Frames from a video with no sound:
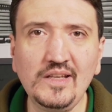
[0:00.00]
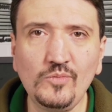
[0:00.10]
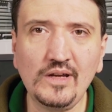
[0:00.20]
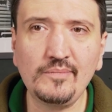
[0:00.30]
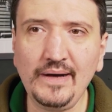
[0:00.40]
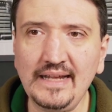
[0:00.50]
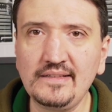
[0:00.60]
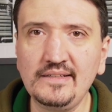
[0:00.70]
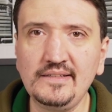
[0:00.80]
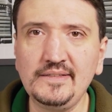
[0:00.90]
firmware,
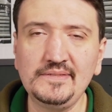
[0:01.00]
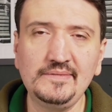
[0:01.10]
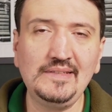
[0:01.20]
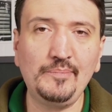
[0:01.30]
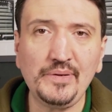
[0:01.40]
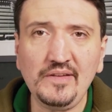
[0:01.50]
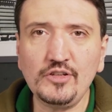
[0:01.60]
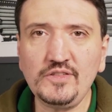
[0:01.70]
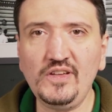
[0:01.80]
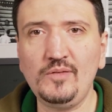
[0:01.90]
but the
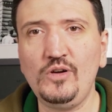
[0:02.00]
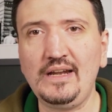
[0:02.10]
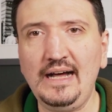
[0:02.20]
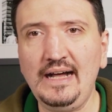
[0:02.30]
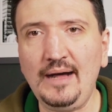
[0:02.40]
previous firmware